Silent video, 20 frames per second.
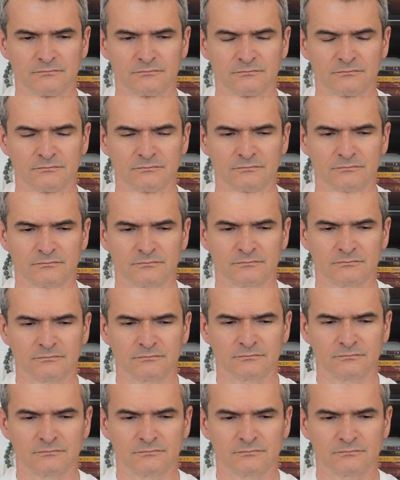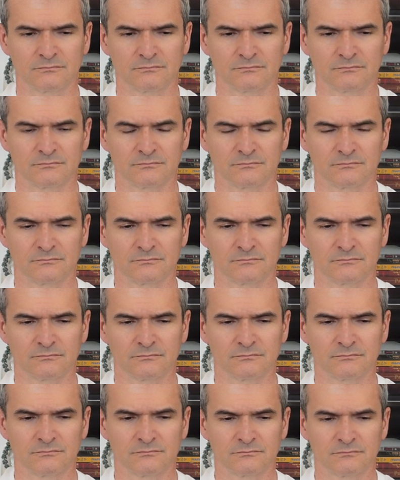
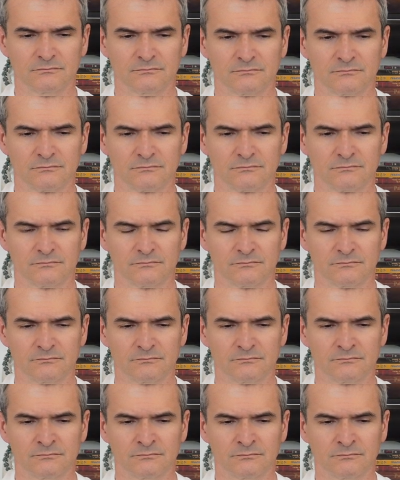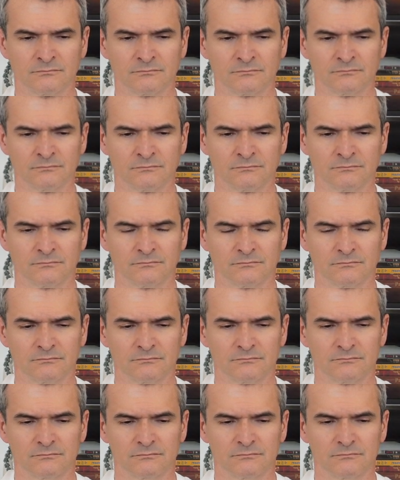
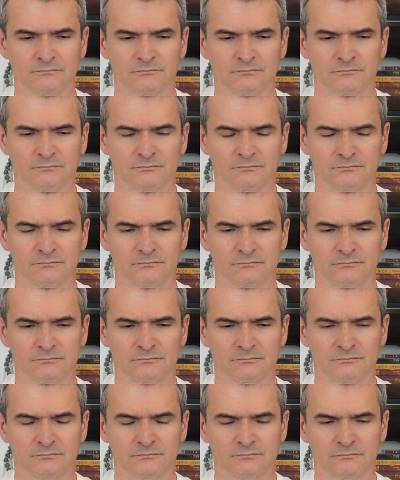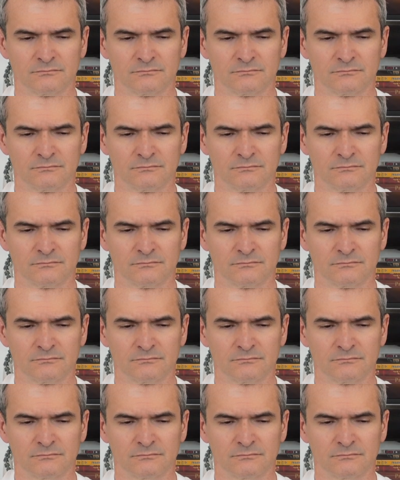No words are spoken by the person on screen.